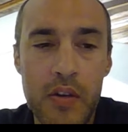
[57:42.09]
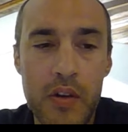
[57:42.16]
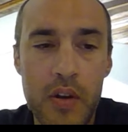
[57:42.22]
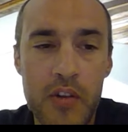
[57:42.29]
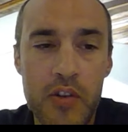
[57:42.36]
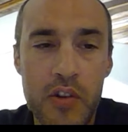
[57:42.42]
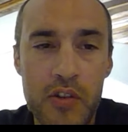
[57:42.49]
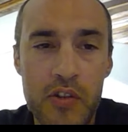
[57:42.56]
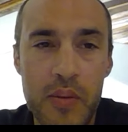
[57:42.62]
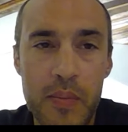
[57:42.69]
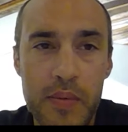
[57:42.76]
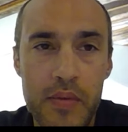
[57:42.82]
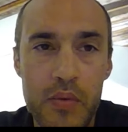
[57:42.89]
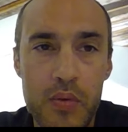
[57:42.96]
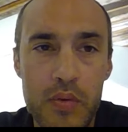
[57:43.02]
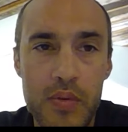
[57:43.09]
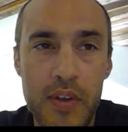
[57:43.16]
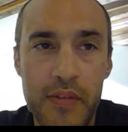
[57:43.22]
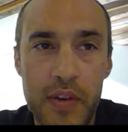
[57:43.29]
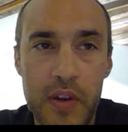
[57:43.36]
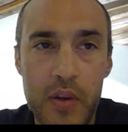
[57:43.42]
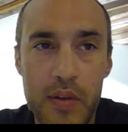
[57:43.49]
long lasting
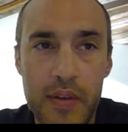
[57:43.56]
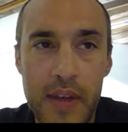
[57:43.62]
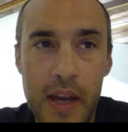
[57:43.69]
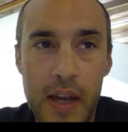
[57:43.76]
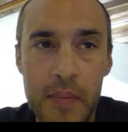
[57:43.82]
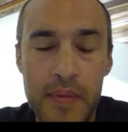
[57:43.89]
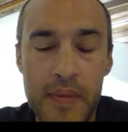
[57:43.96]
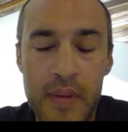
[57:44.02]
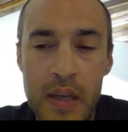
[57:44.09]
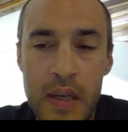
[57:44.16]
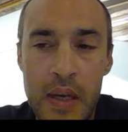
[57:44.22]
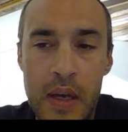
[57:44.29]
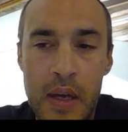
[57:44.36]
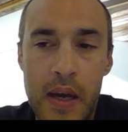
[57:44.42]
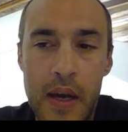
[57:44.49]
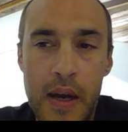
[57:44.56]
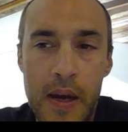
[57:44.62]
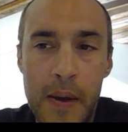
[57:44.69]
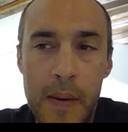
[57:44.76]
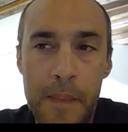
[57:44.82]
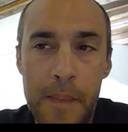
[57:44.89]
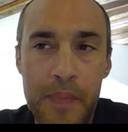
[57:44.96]
relationships through difficult
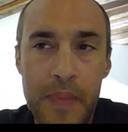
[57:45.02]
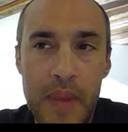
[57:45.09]
times.